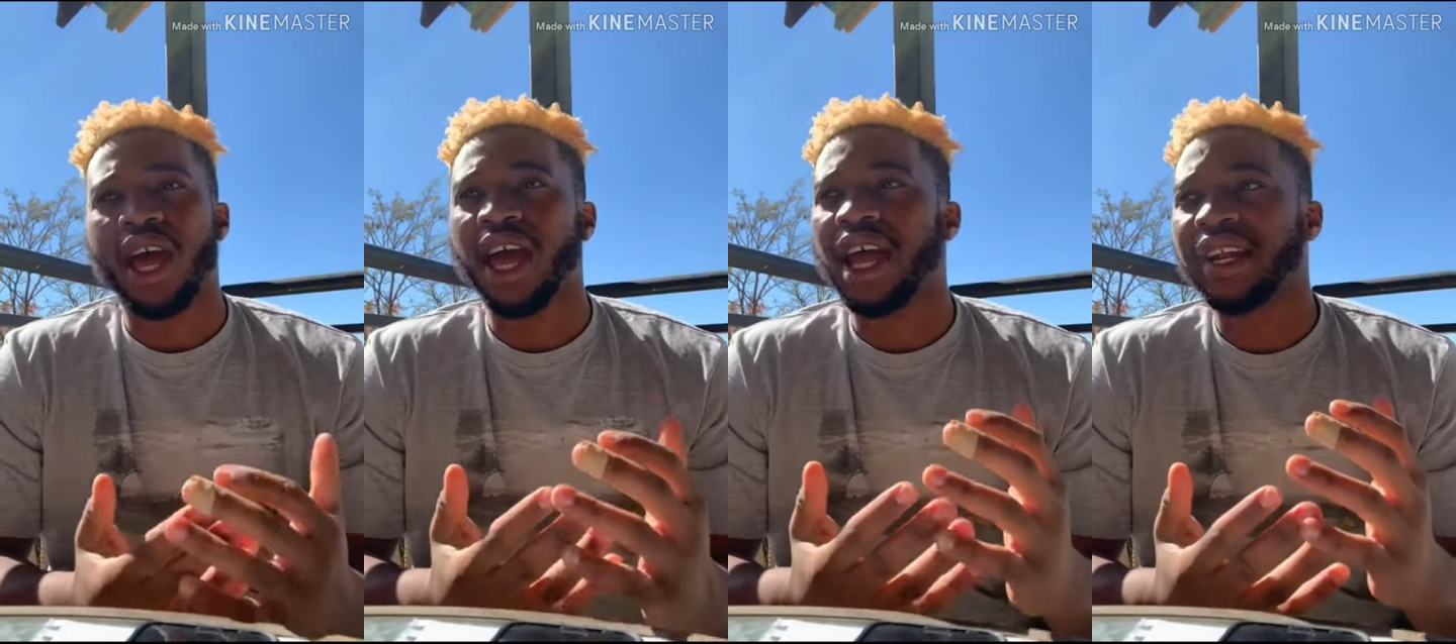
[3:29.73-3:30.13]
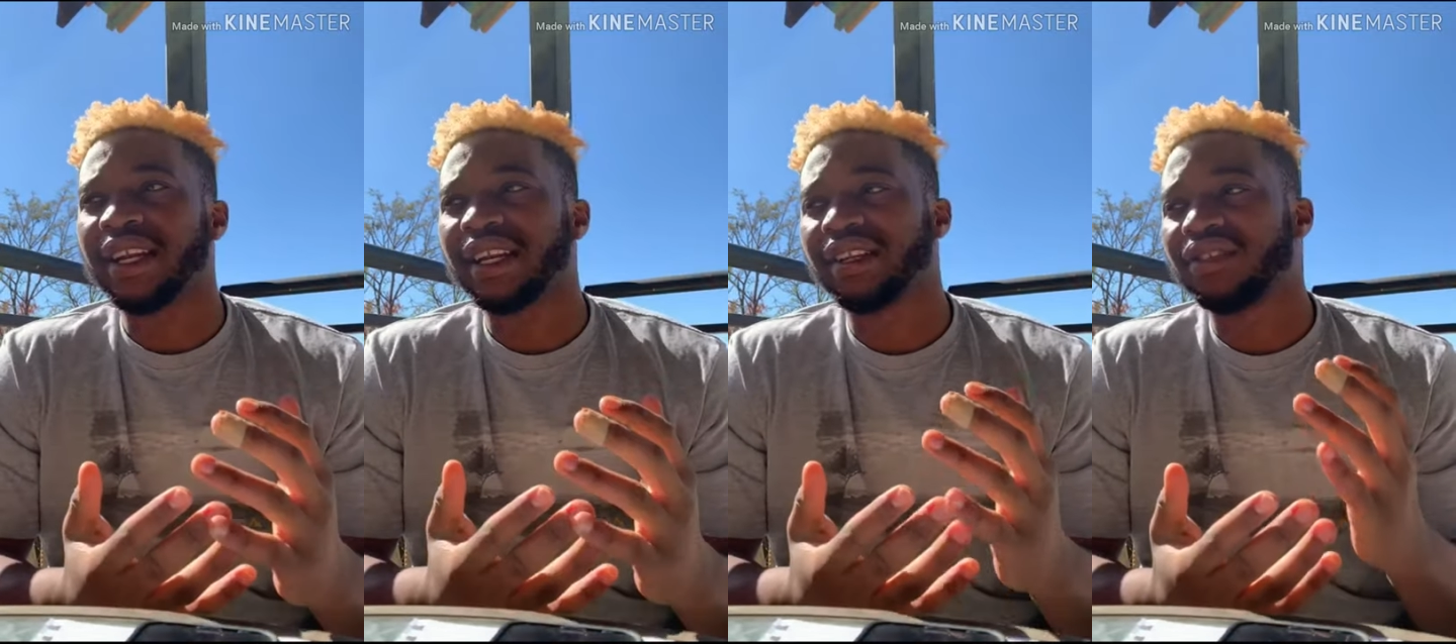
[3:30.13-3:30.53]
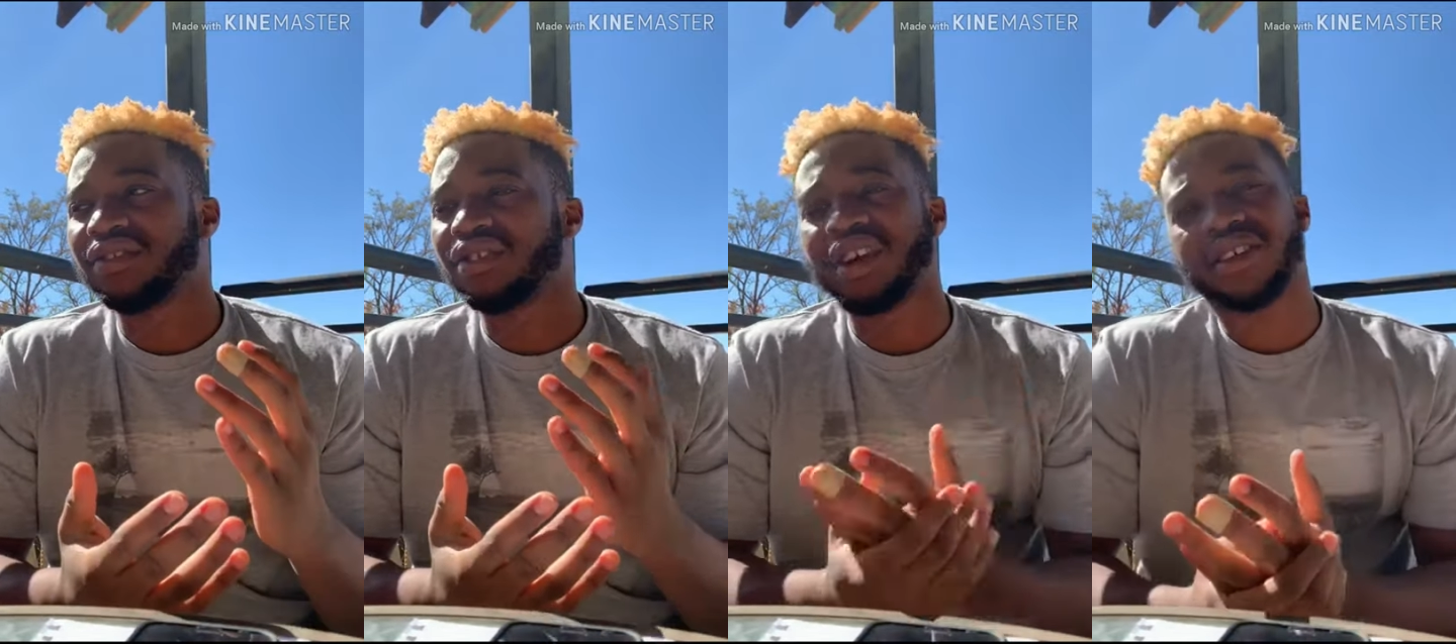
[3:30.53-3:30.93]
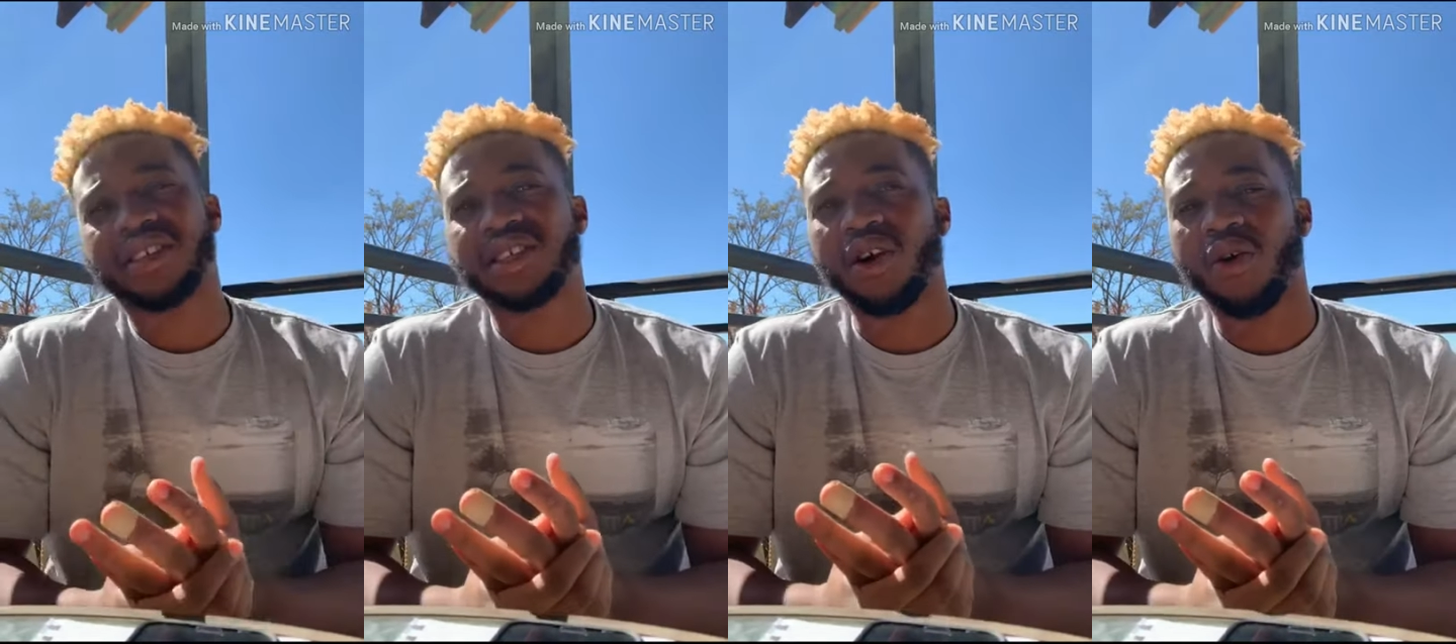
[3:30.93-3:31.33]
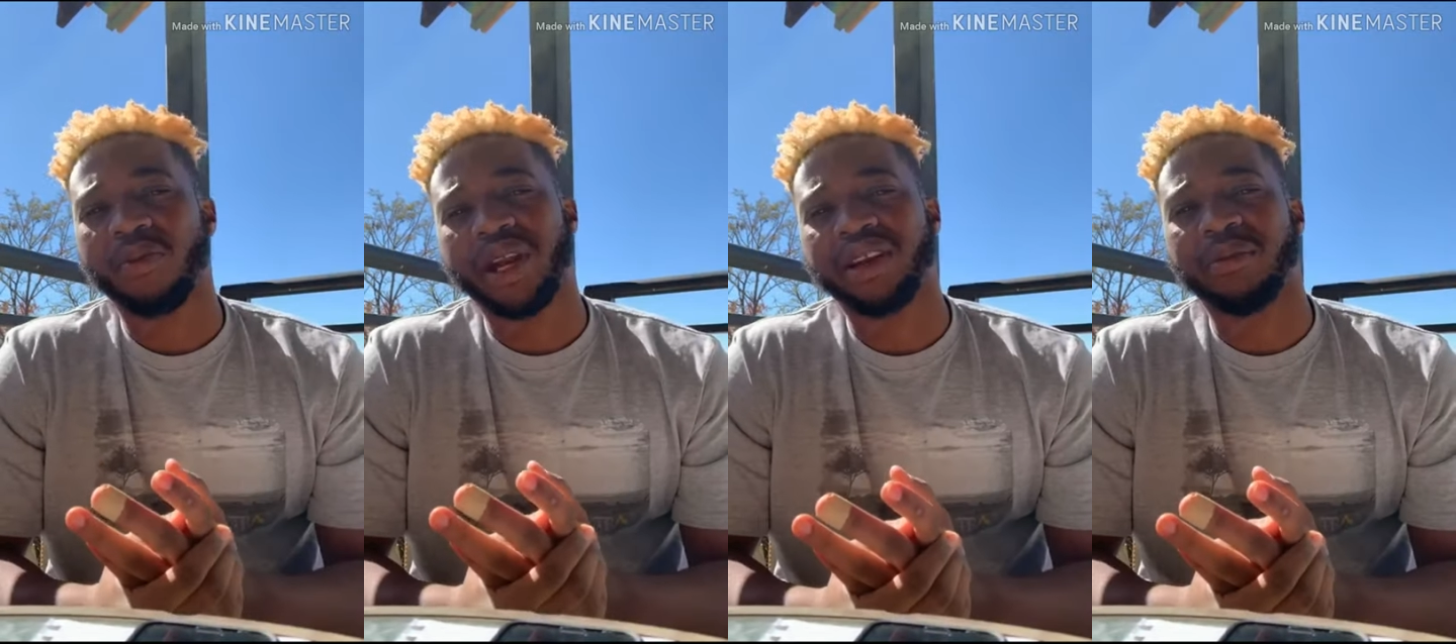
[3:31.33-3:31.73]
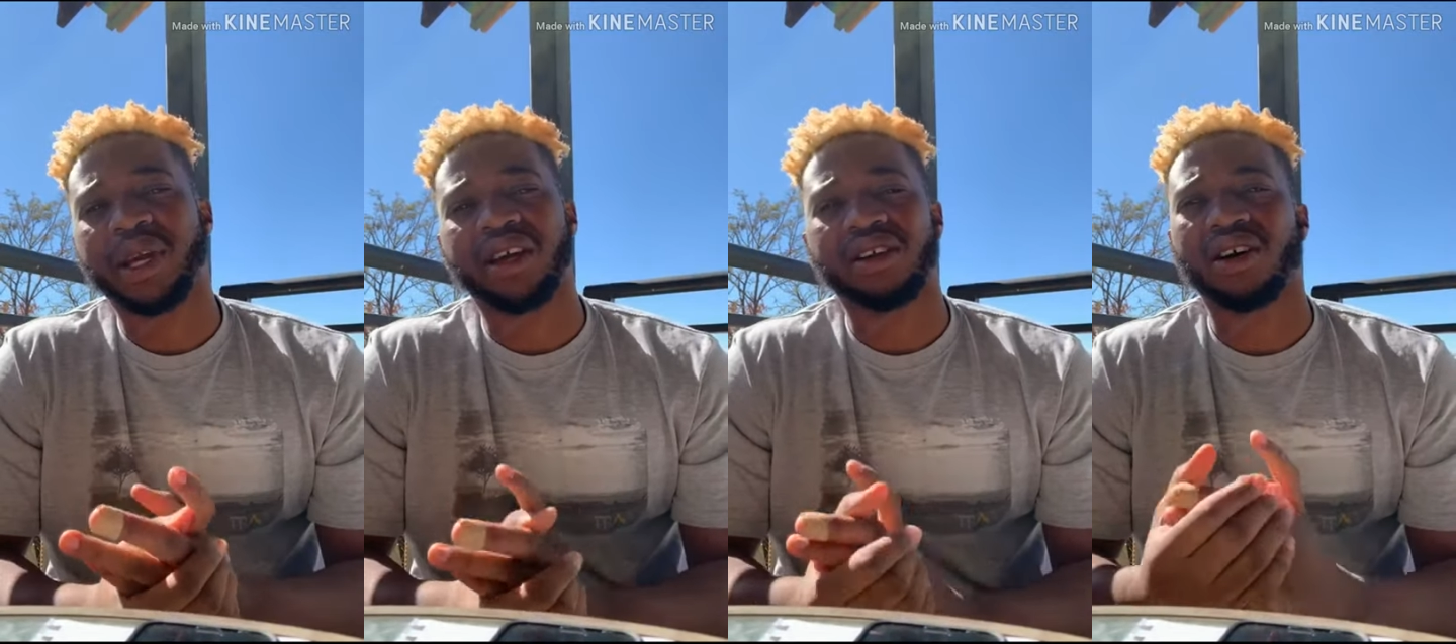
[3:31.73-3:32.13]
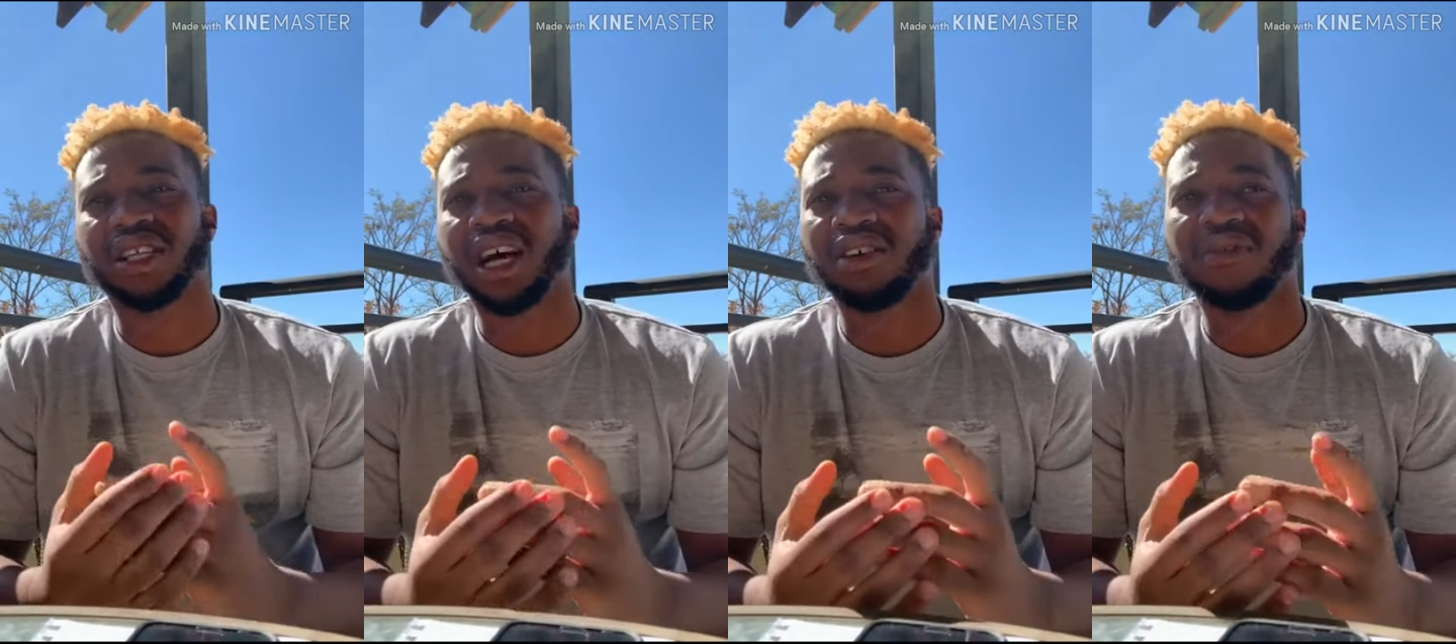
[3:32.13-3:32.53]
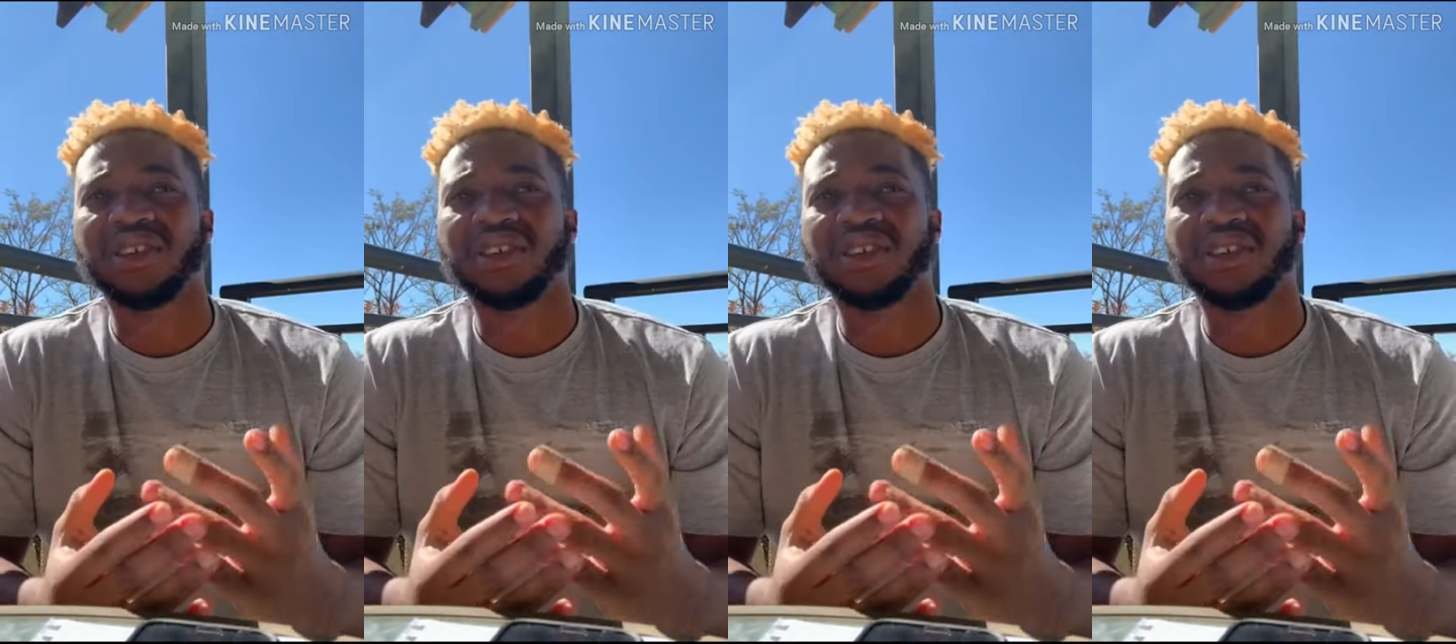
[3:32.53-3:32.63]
And during this whole pandemic and lockdown,